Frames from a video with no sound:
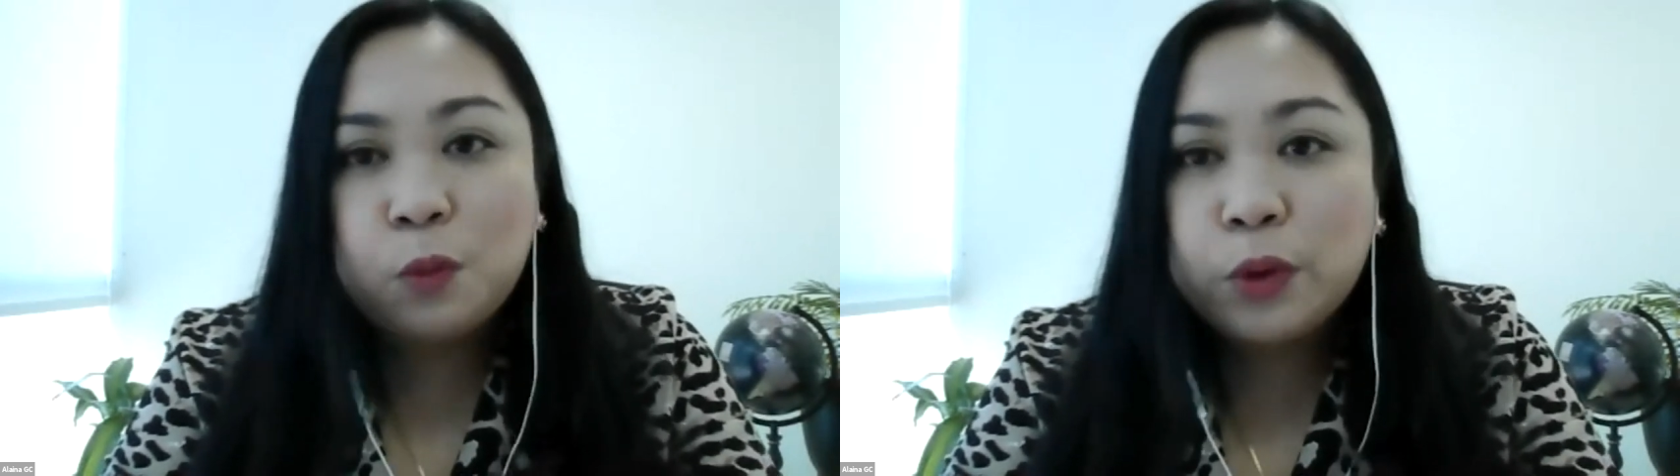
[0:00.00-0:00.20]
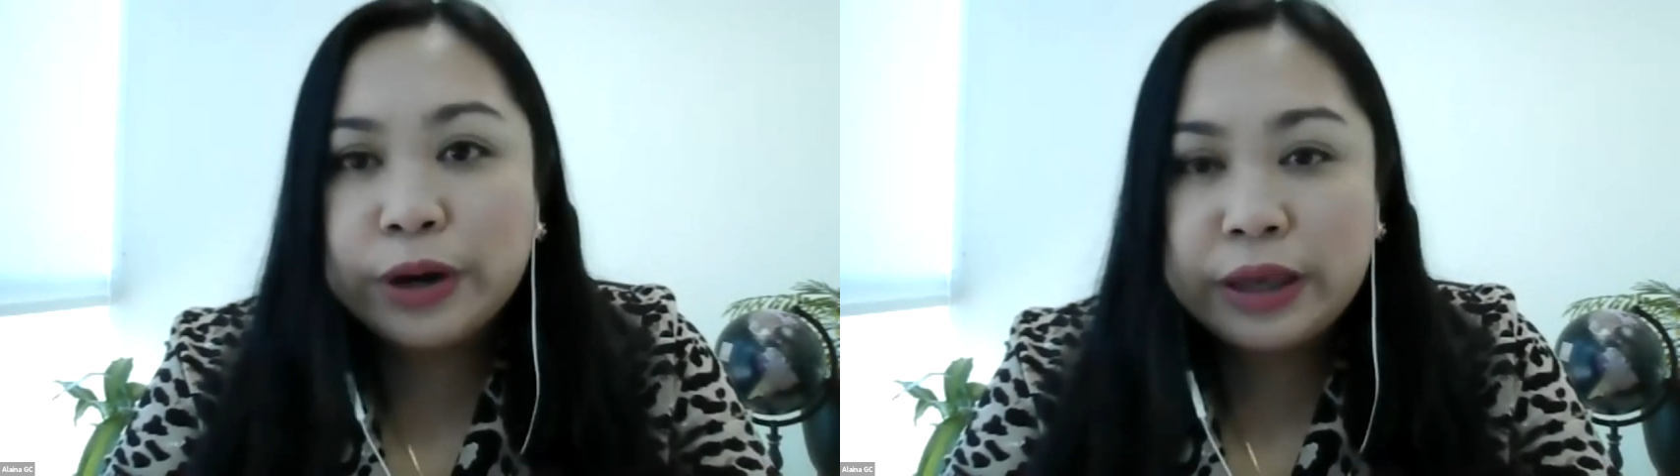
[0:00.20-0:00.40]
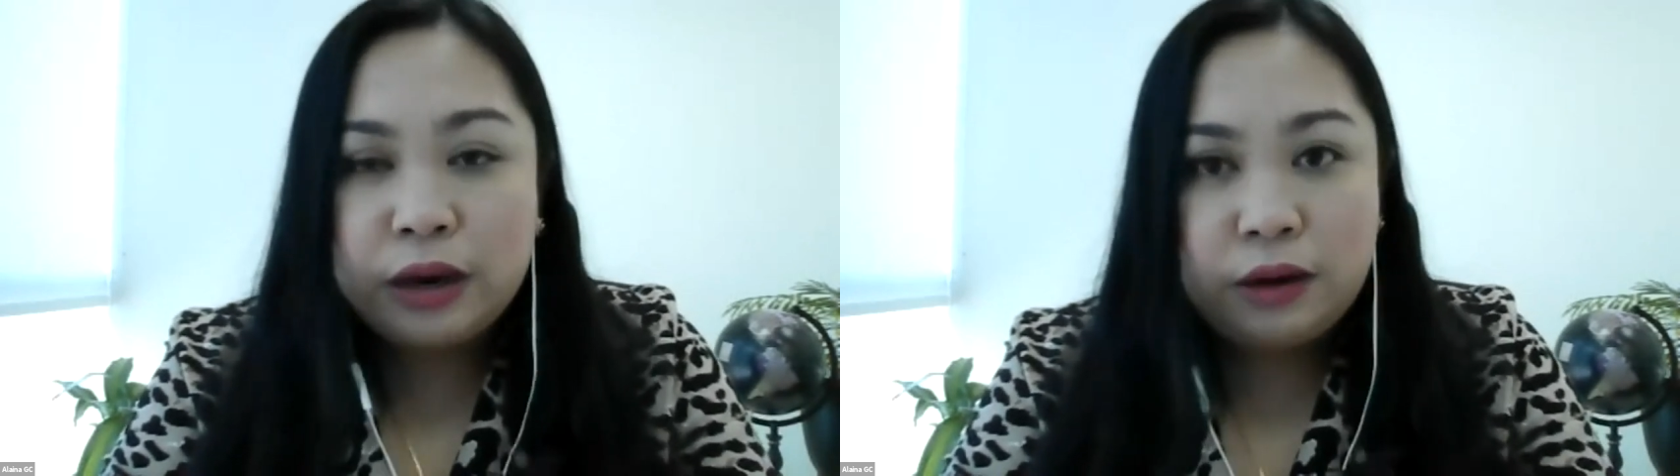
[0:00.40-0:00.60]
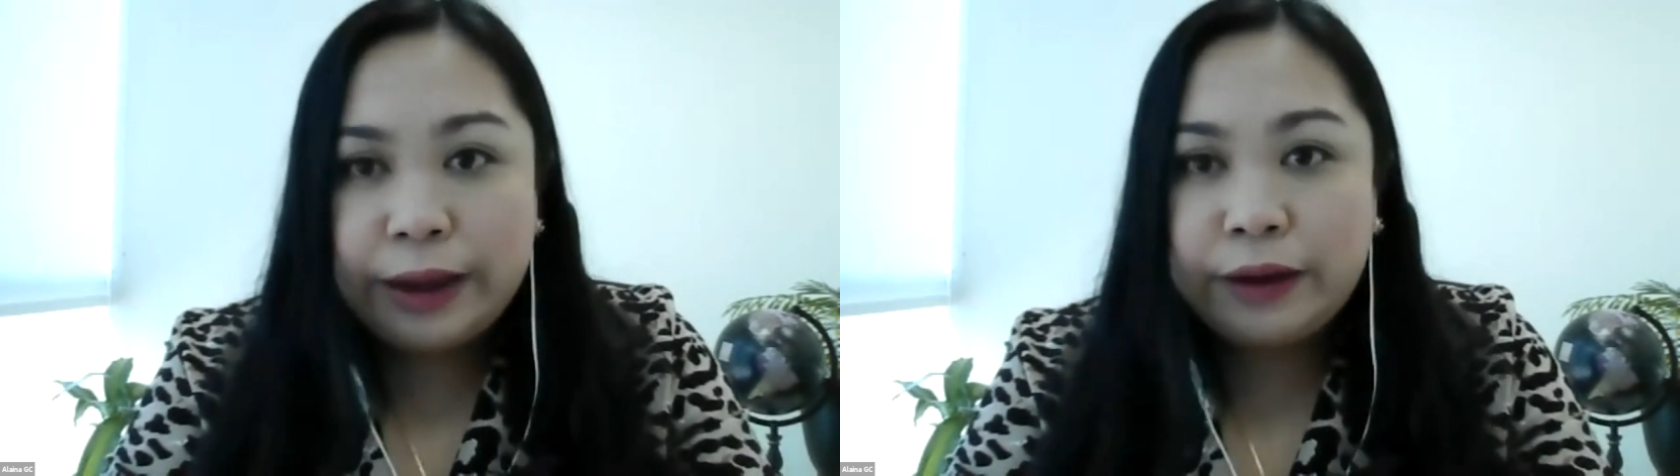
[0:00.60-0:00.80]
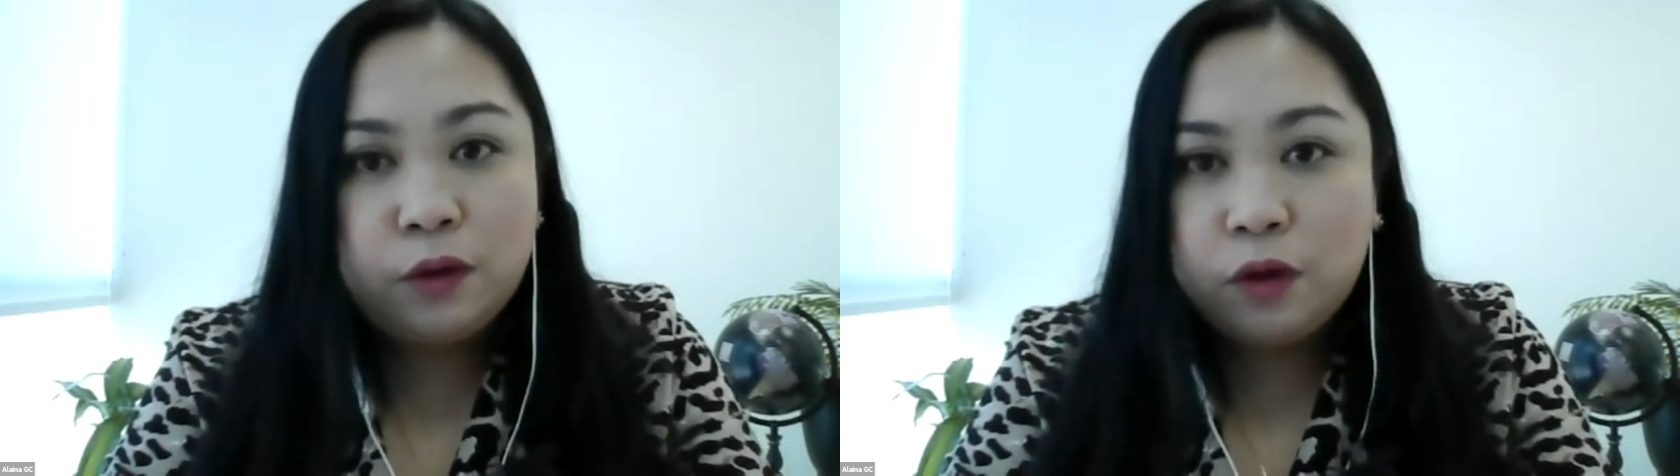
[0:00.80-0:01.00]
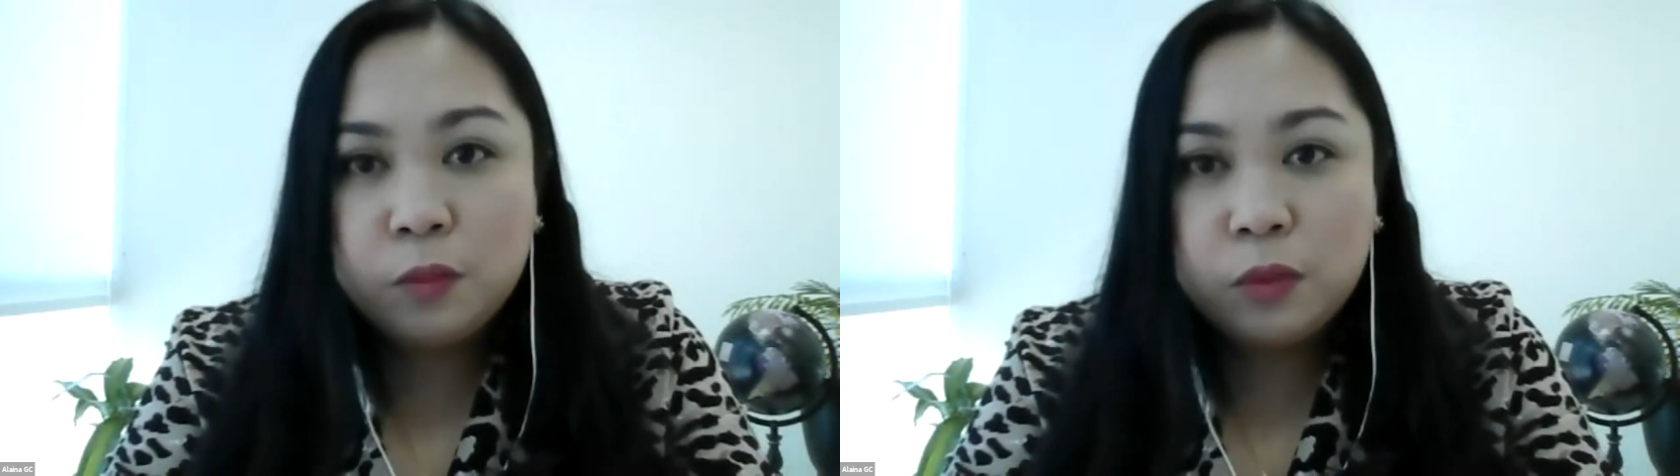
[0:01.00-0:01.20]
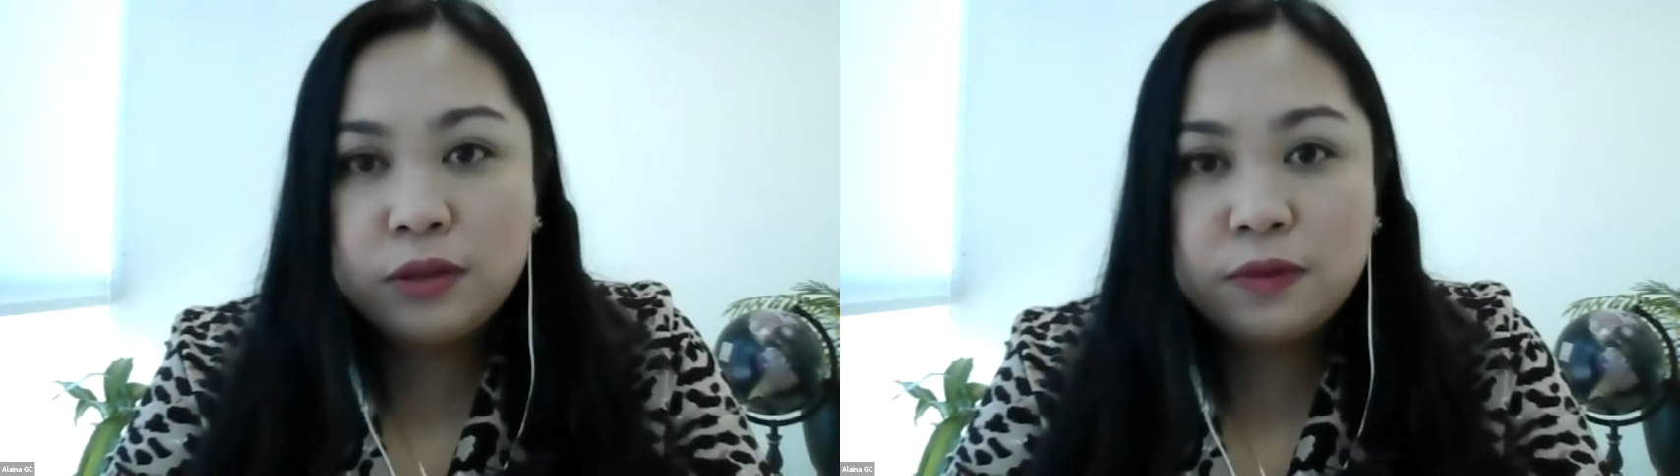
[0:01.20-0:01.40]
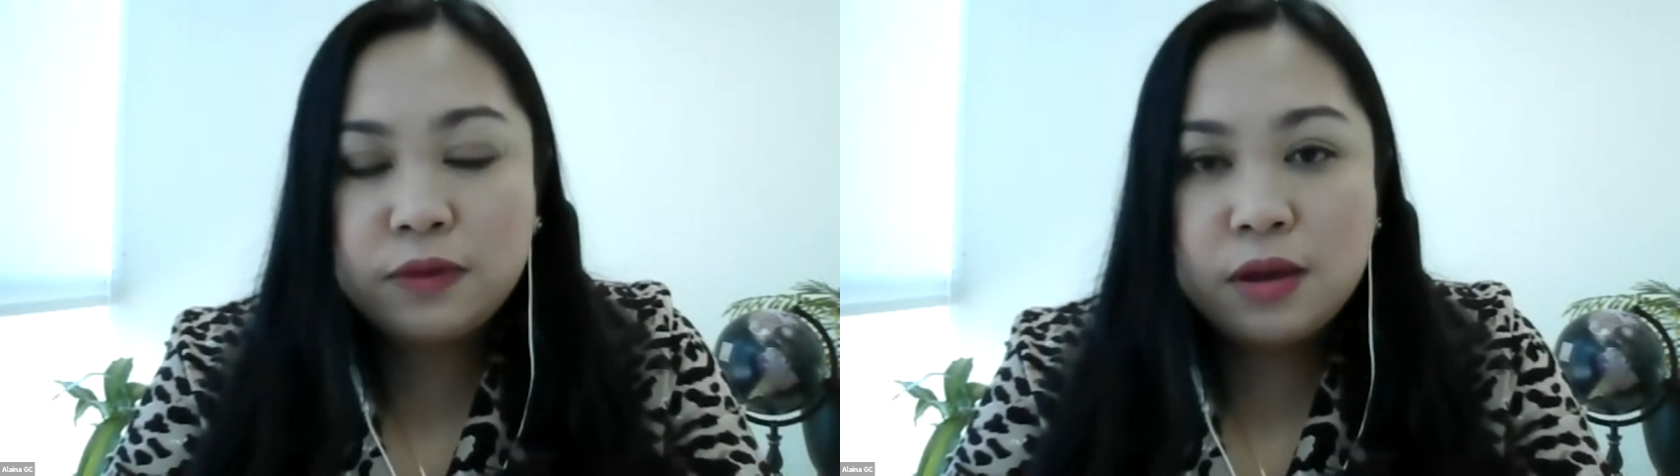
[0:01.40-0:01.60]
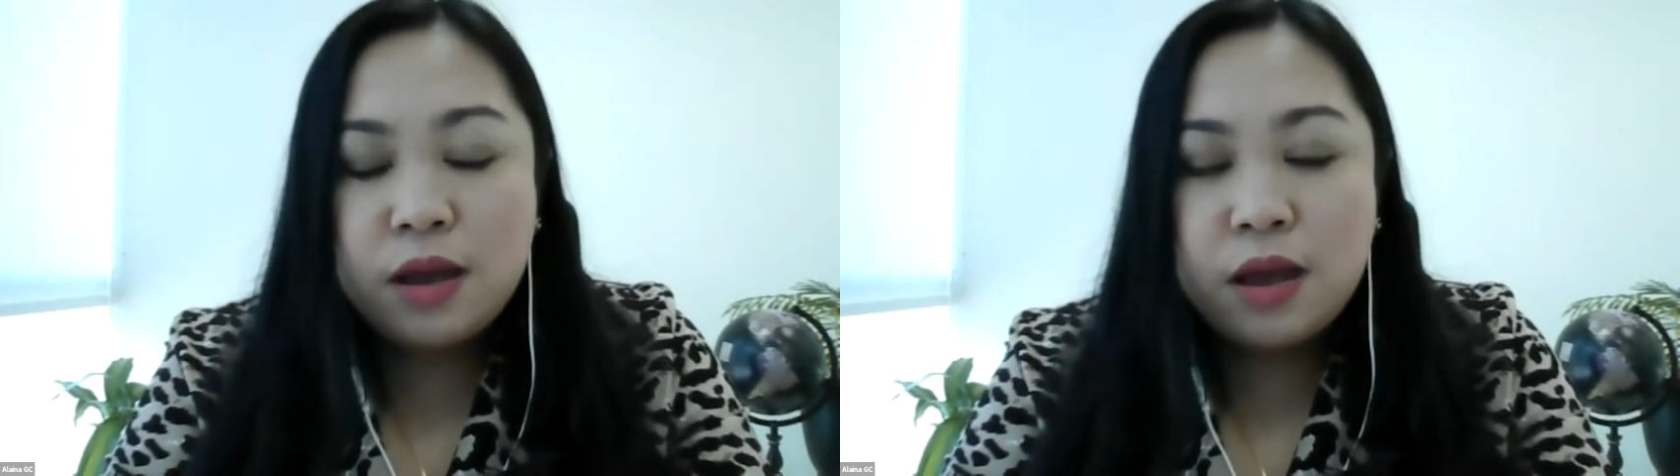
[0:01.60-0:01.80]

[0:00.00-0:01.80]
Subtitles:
working like robots.